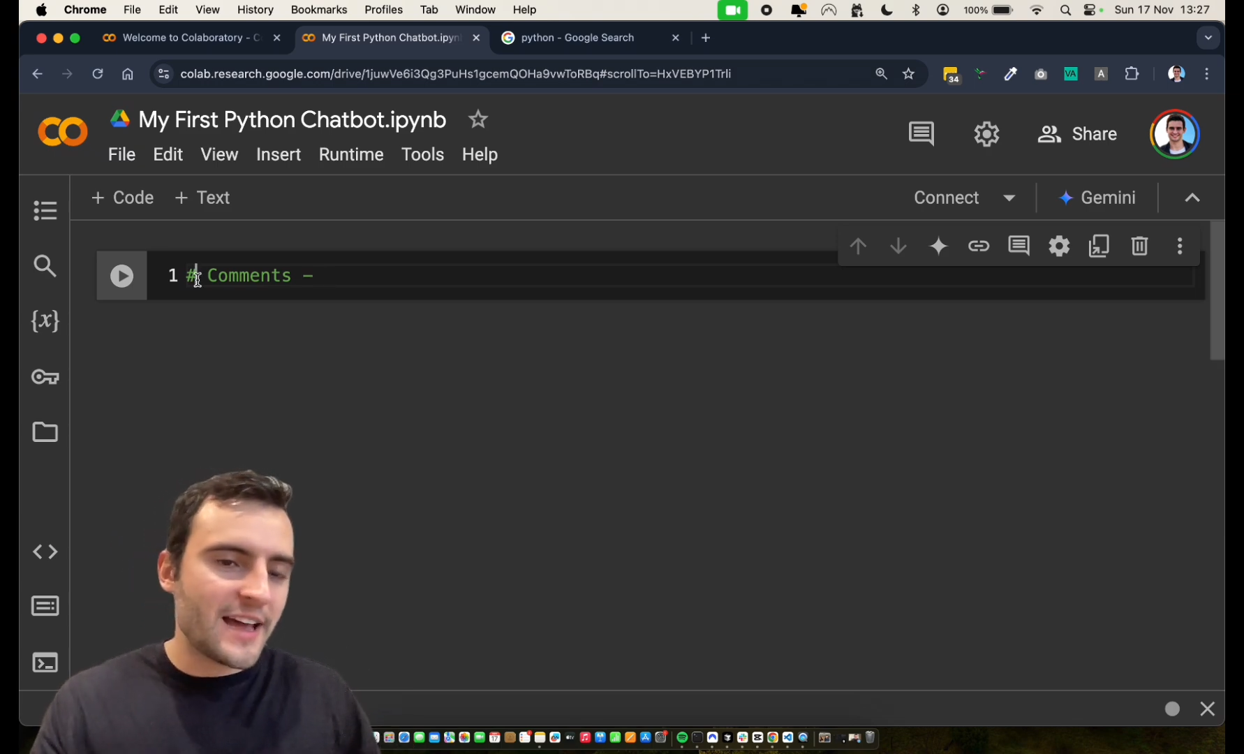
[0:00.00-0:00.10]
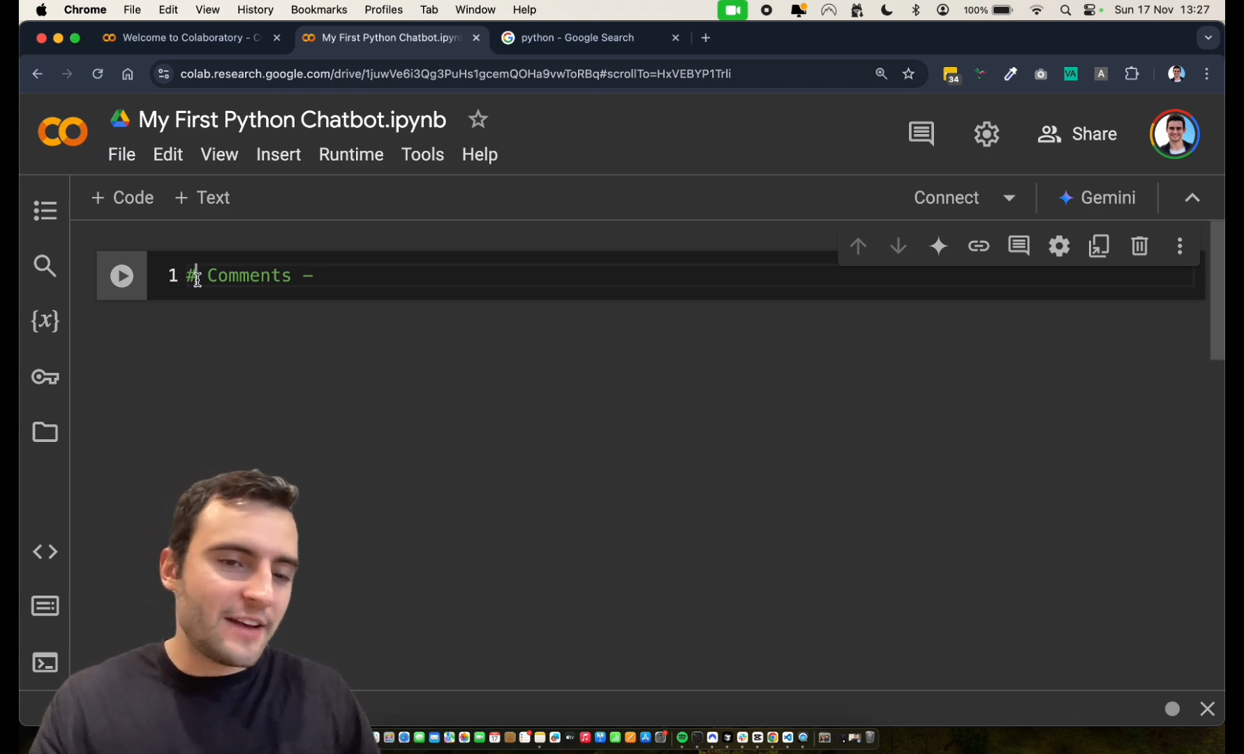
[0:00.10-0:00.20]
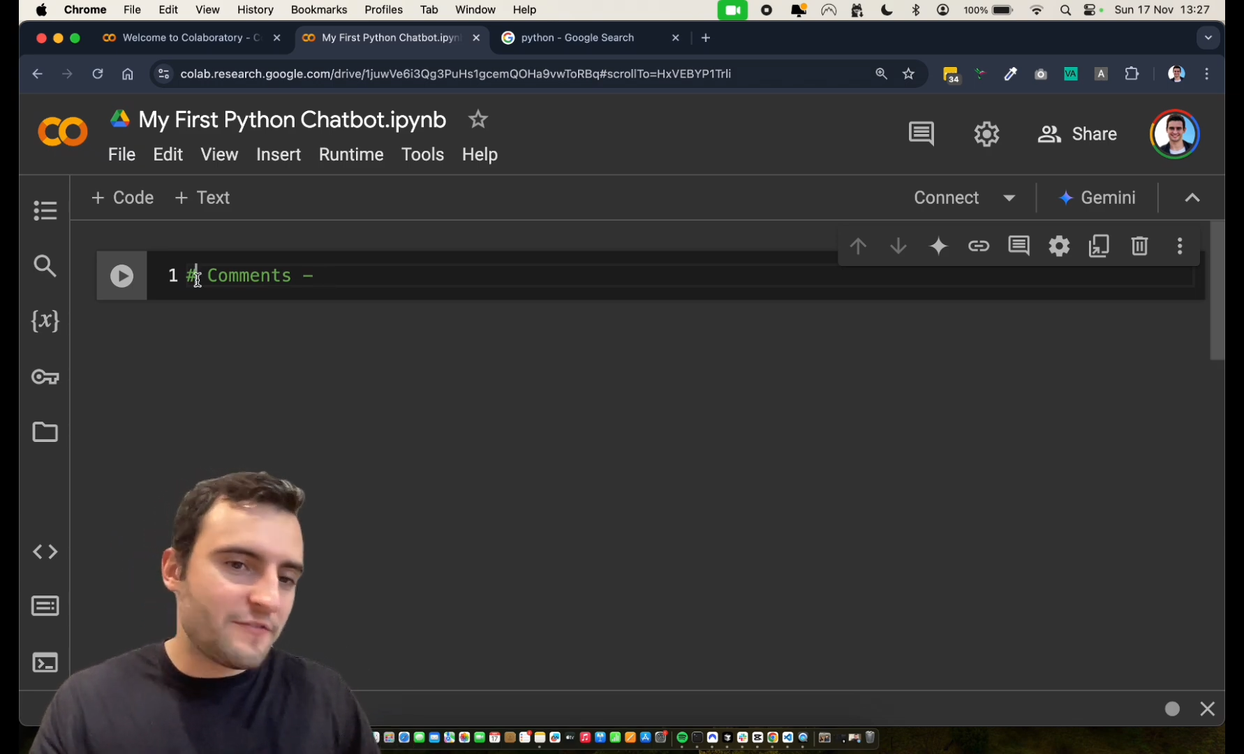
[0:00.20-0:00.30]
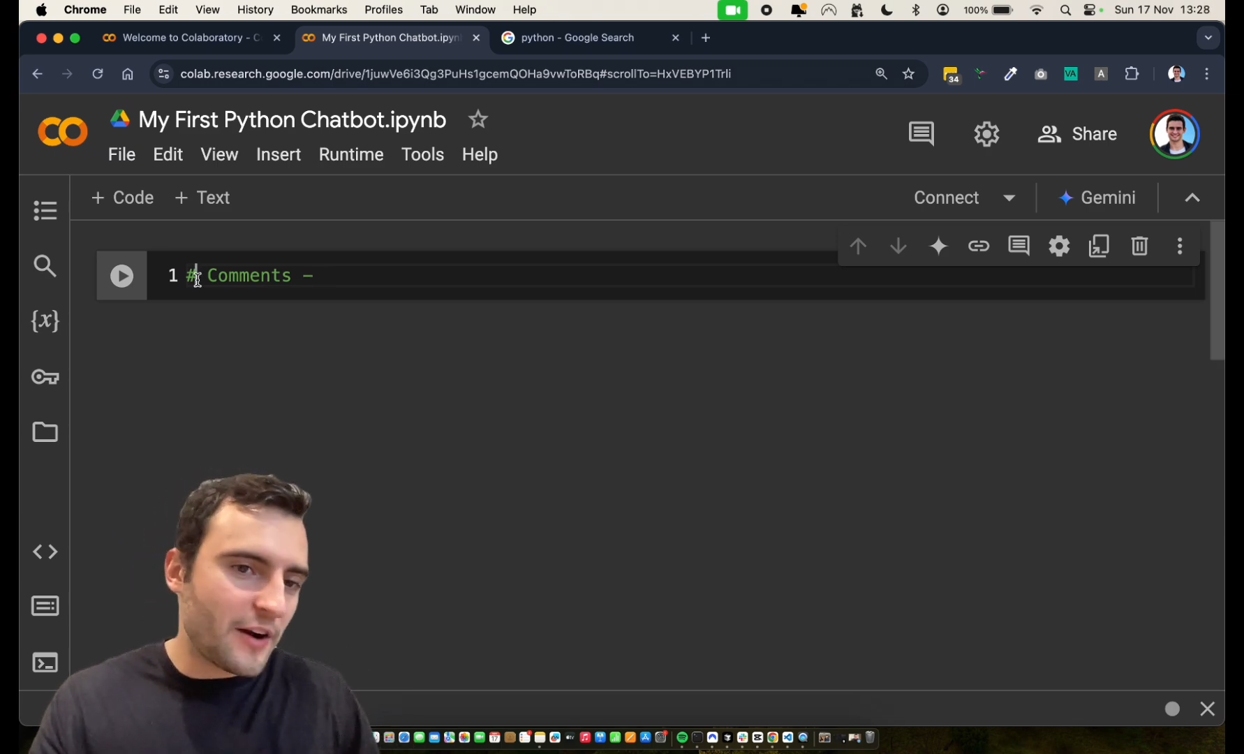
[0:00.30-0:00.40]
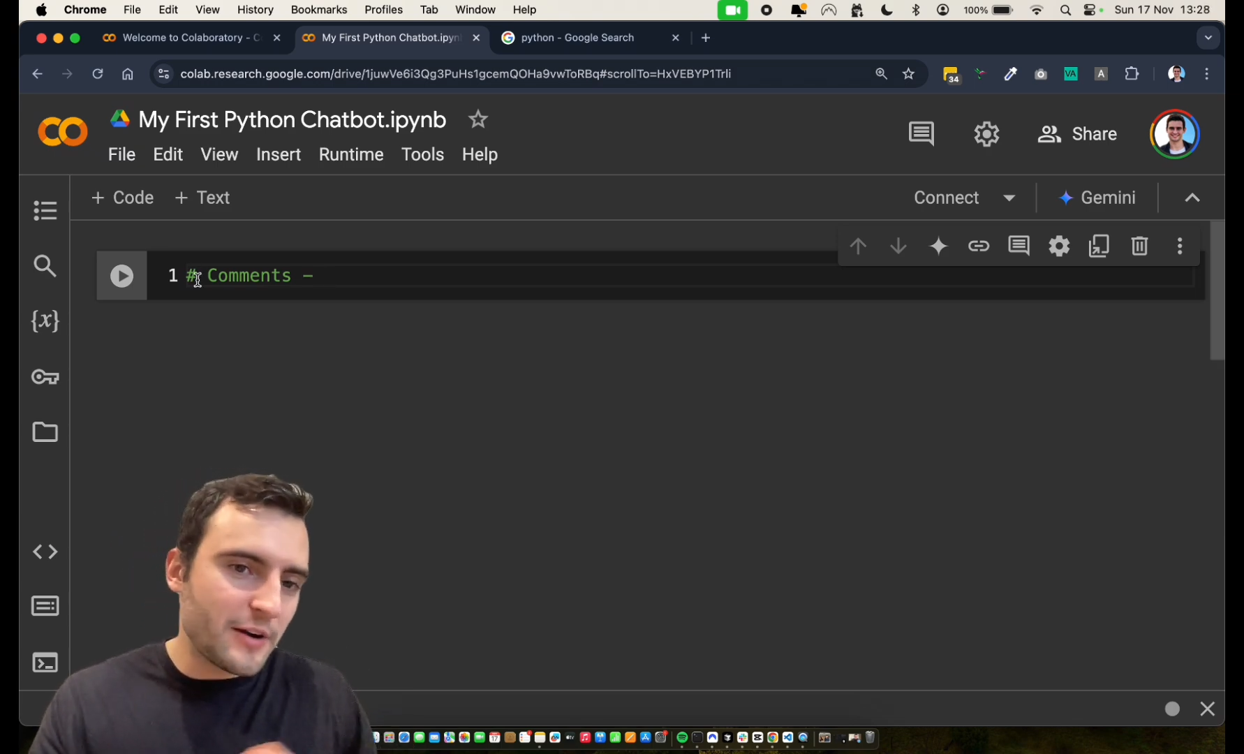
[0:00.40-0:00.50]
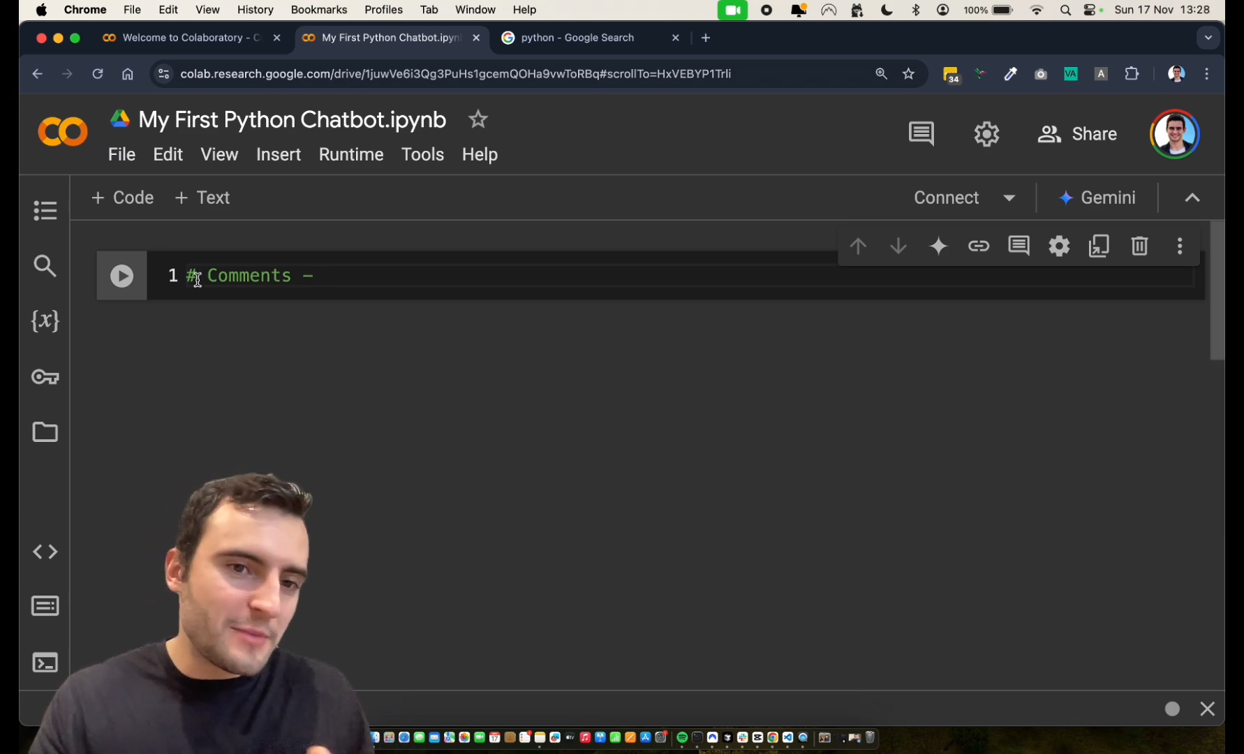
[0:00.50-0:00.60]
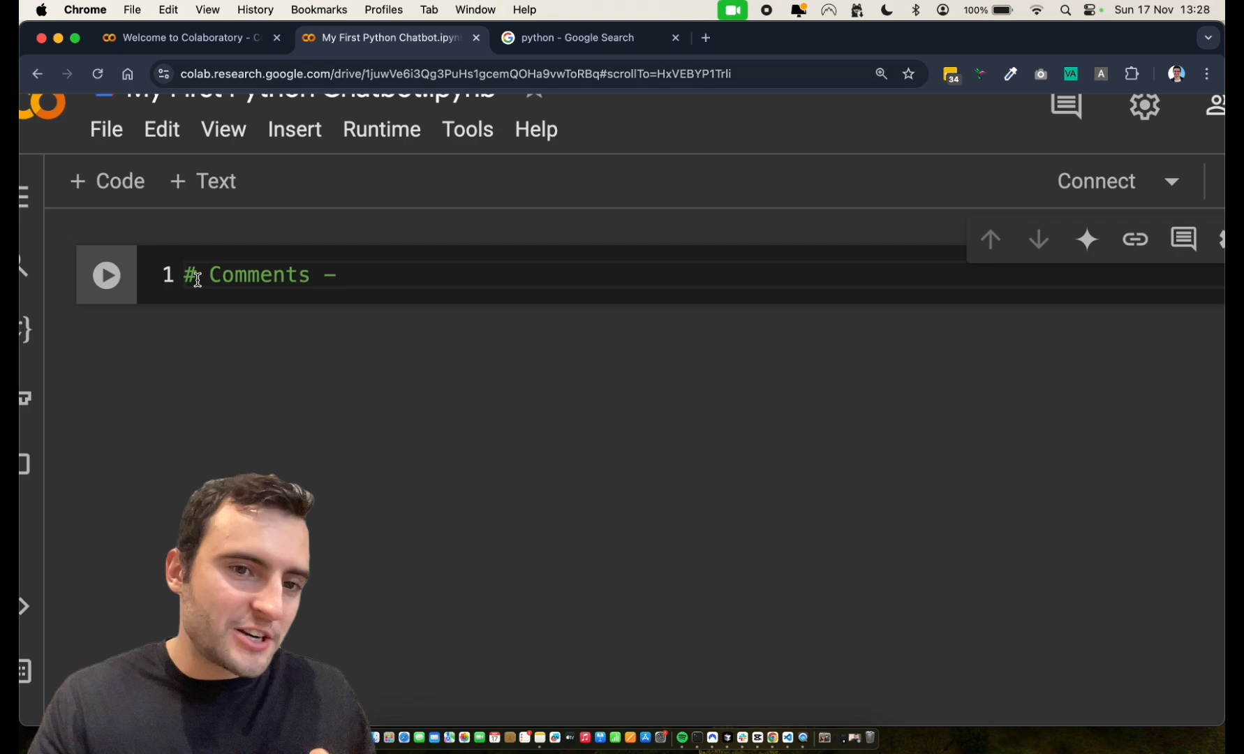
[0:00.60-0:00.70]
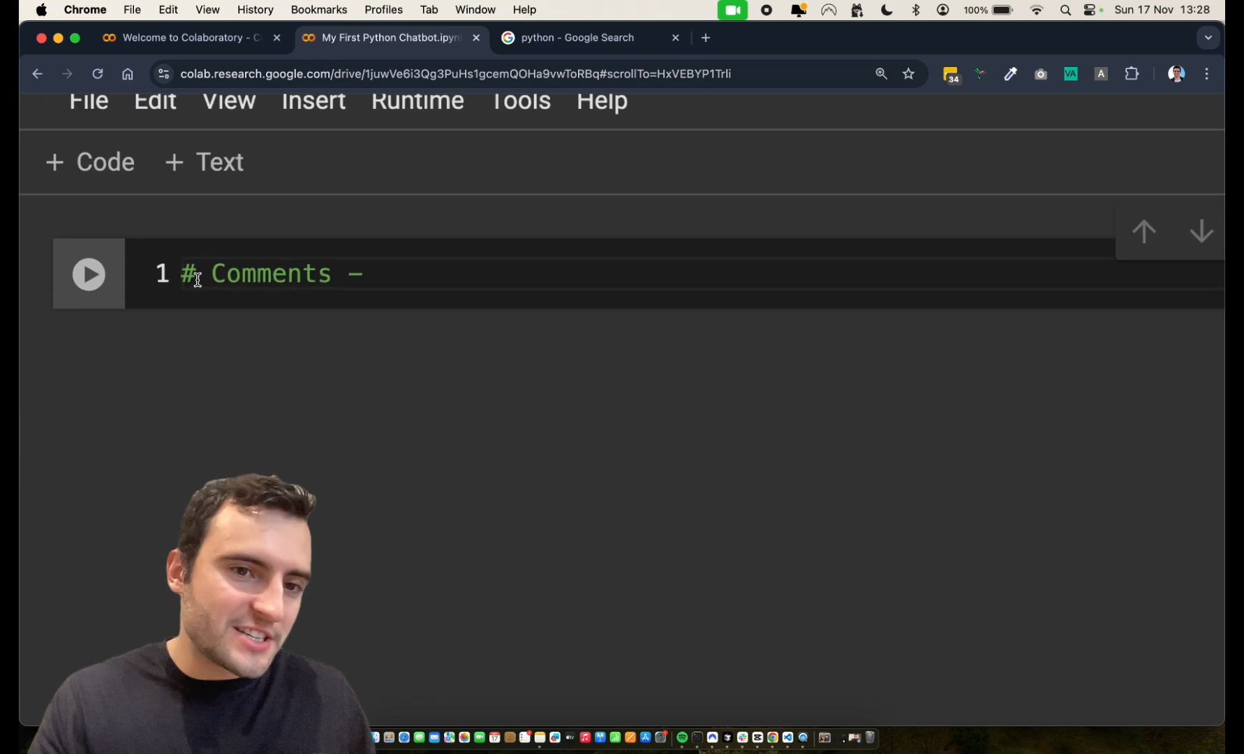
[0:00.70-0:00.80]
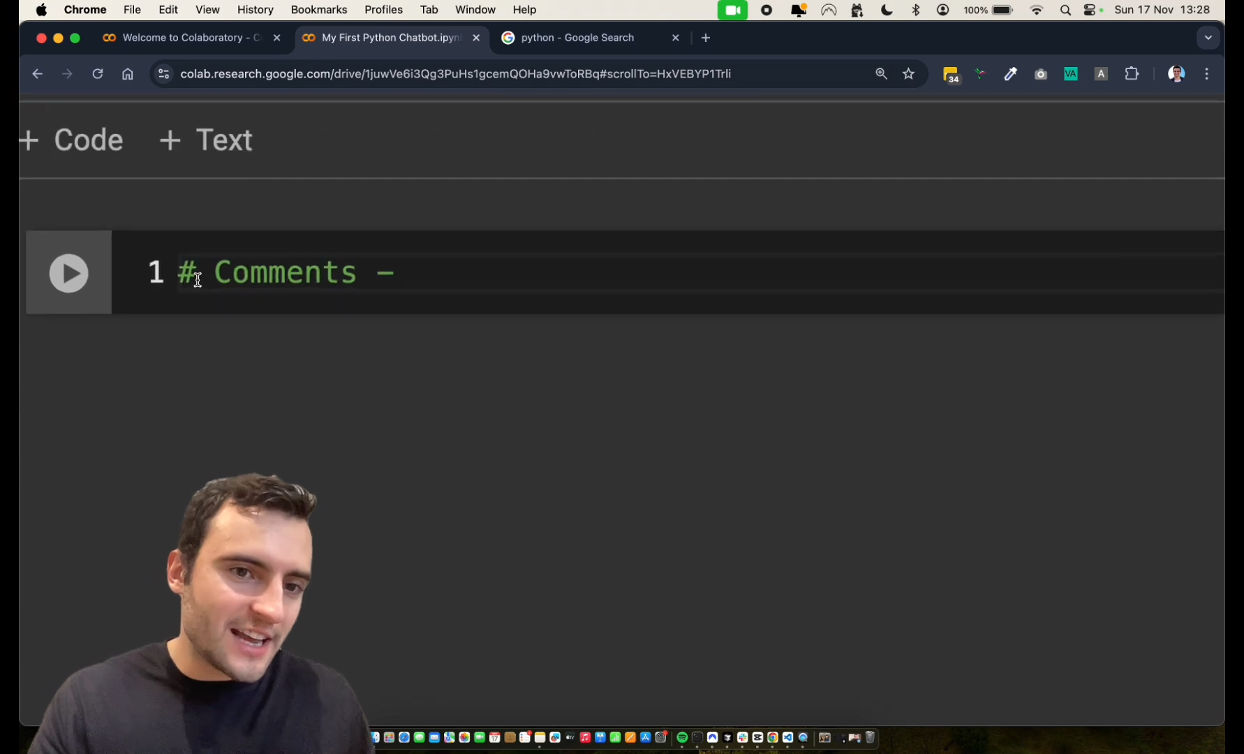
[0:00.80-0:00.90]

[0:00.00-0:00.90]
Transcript: And very much